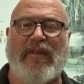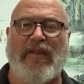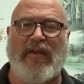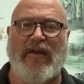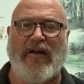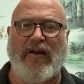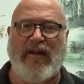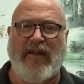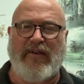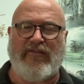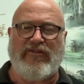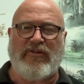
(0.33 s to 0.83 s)

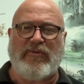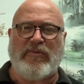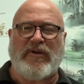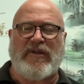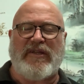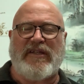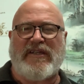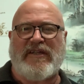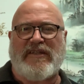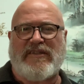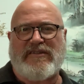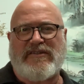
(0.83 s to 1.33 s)
Hi
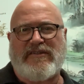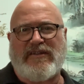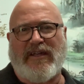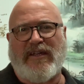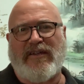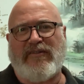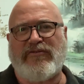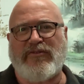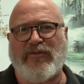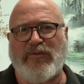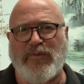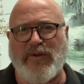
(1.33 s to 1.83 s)
everybody, it's
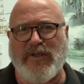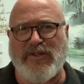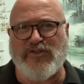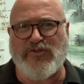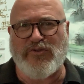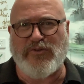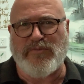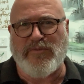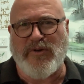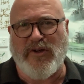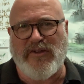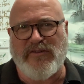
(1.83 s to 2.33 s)
Dave from Wing
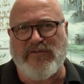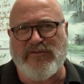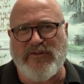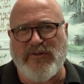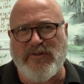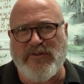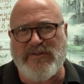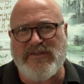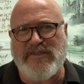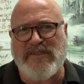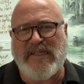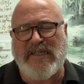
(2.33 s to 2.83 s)
Chun 9
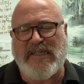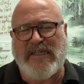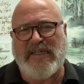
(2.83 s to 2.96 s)
Force.